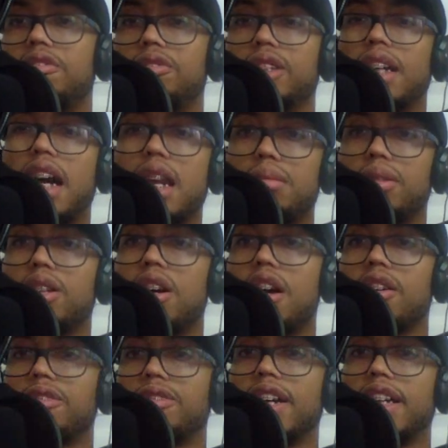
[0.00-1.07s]
Connor
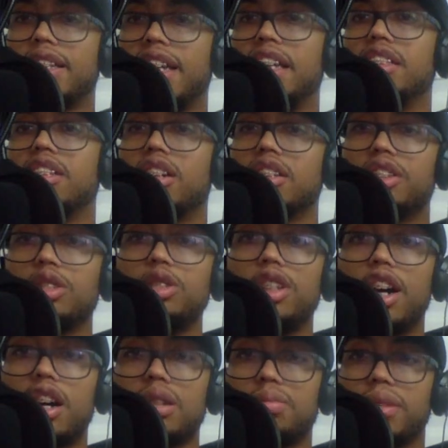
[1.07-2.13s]
Bedard, Frank Nazar. 2
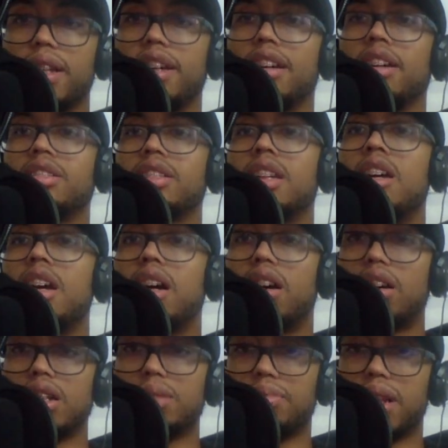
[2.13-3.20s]
young players
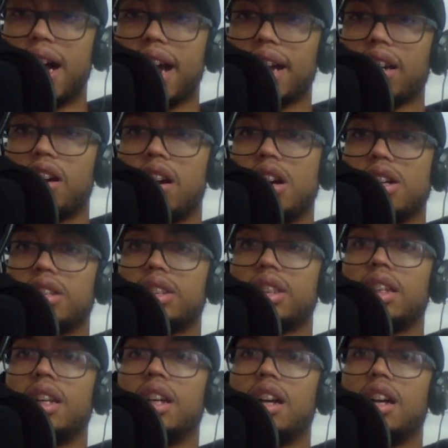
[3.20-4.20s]
on the Blackhawks.